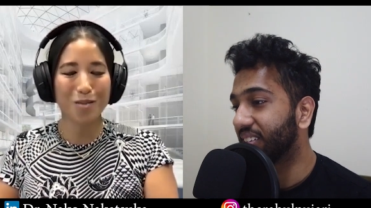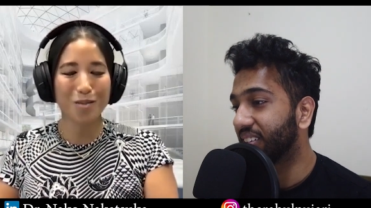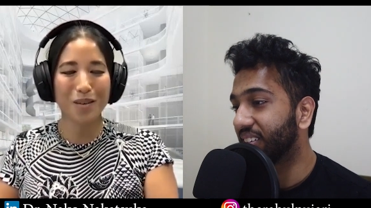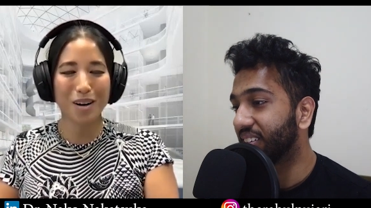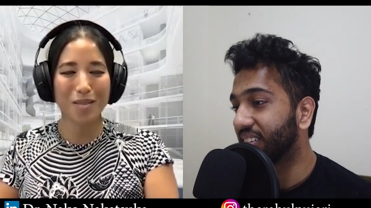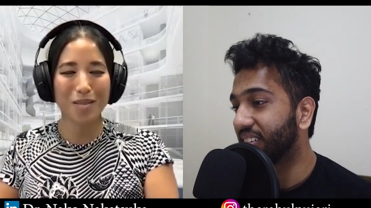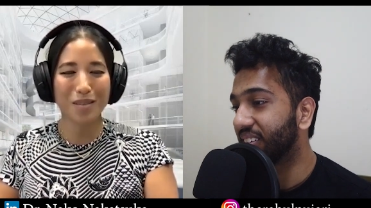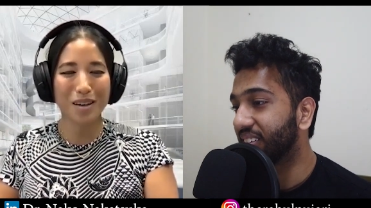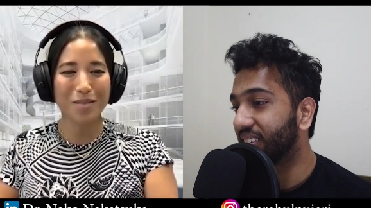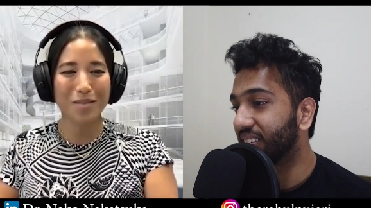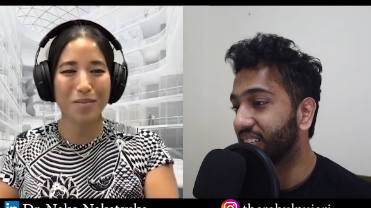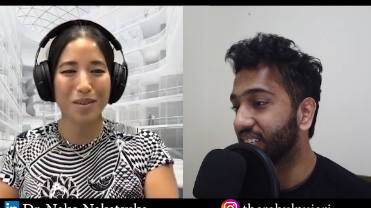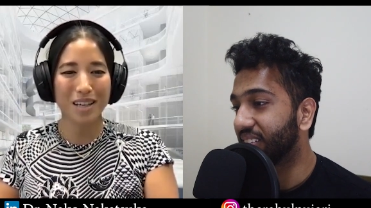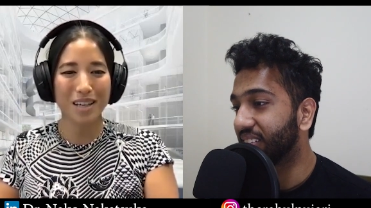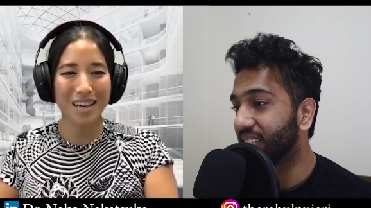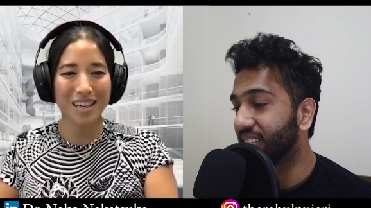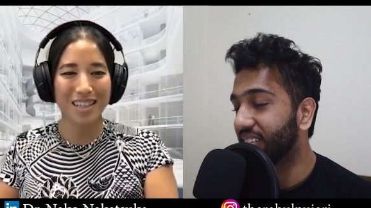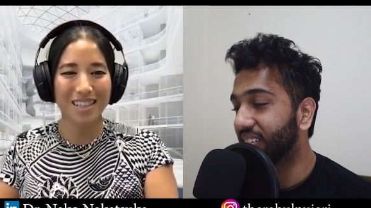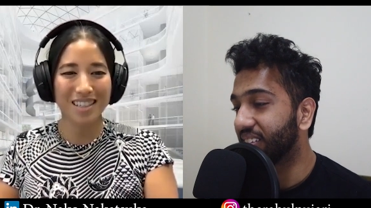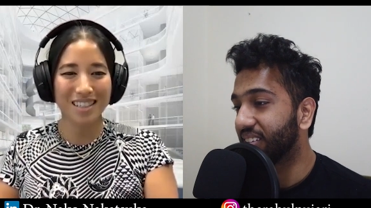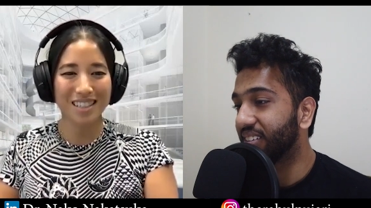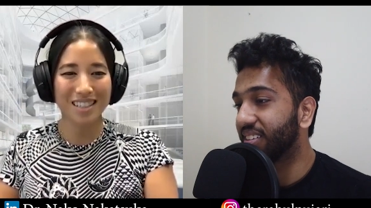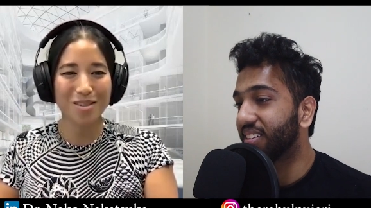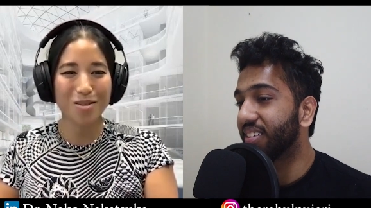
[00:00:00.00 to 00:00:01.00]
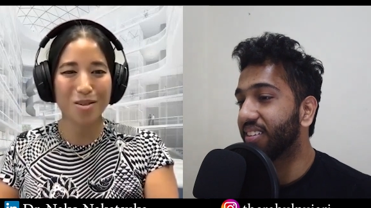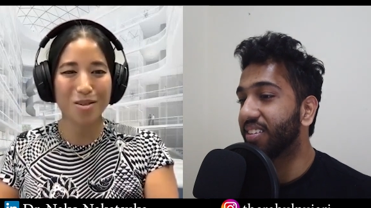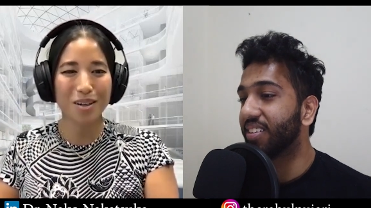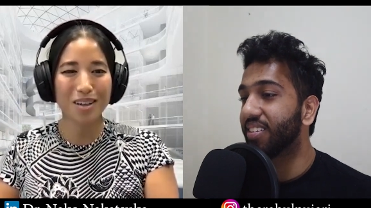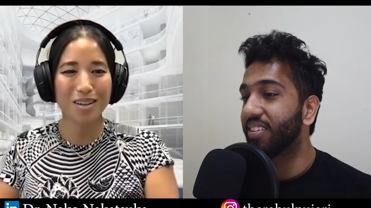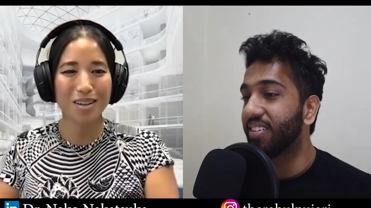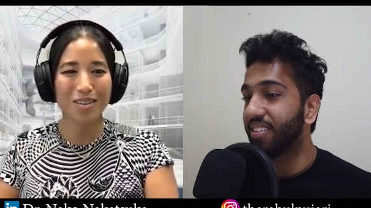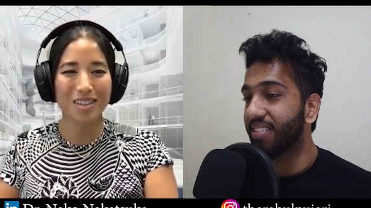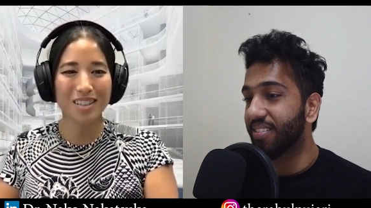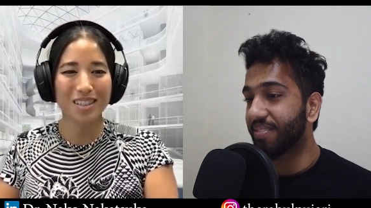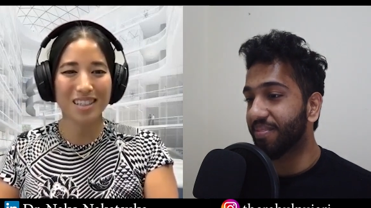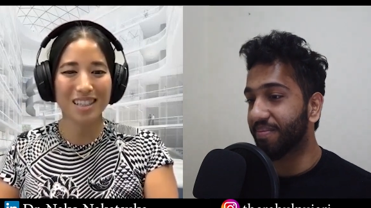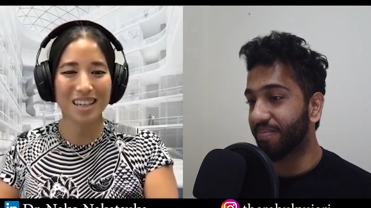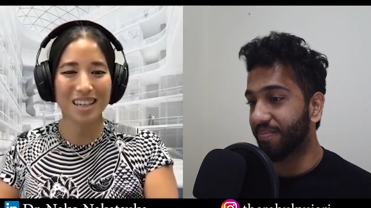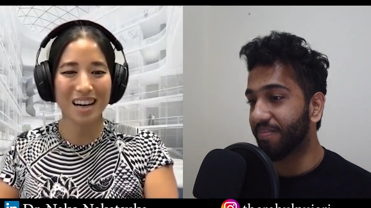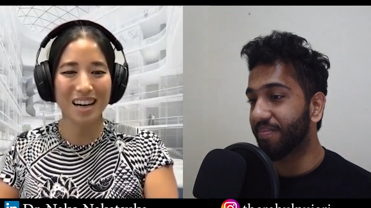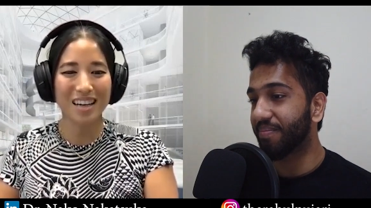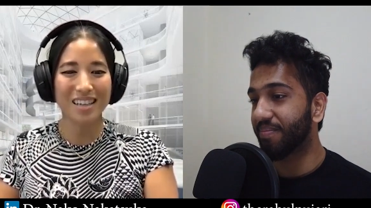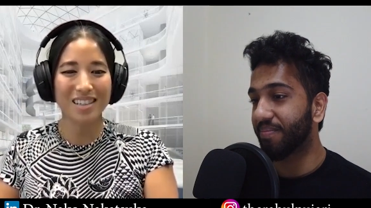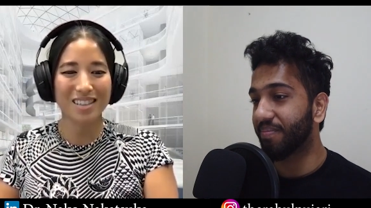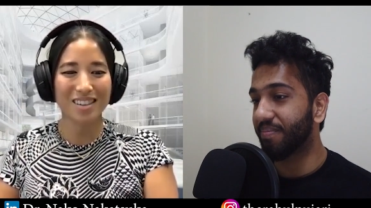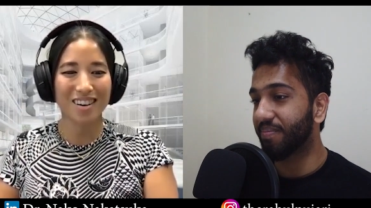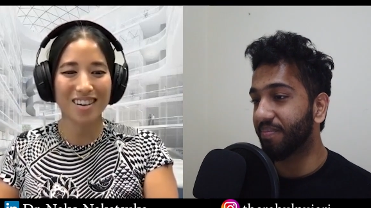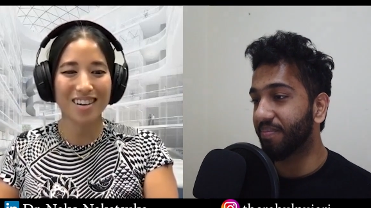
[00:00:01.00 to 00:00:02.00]
Speaker 1: about my PhD work was that
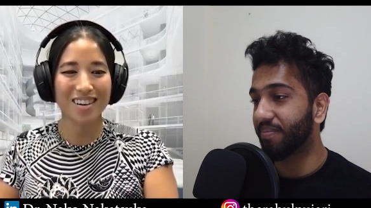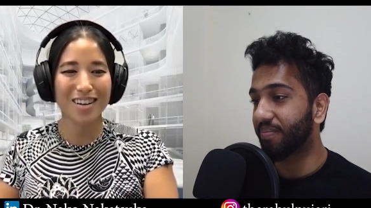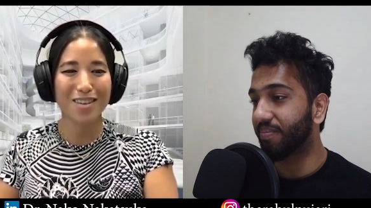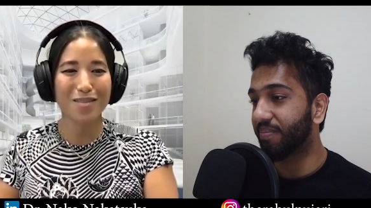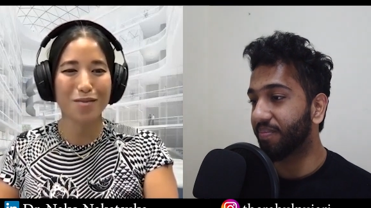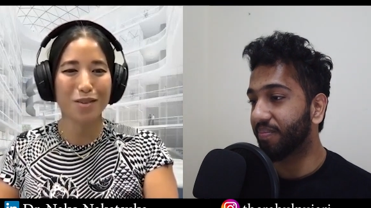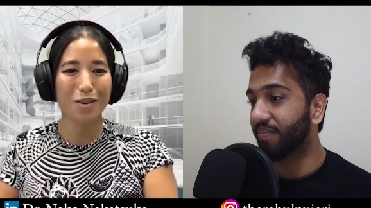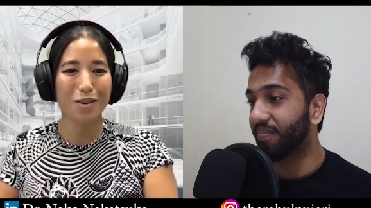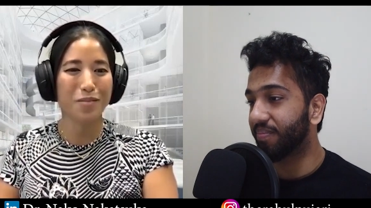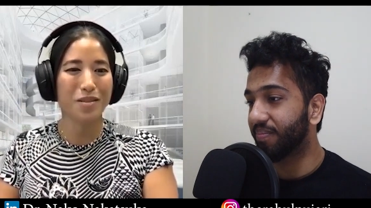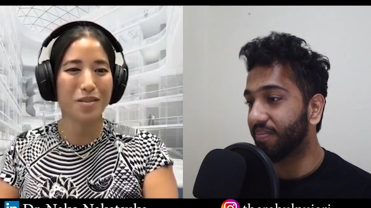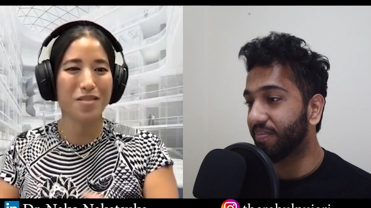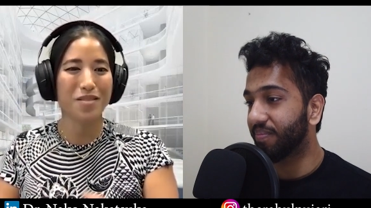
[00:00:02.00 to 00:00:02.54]
I started from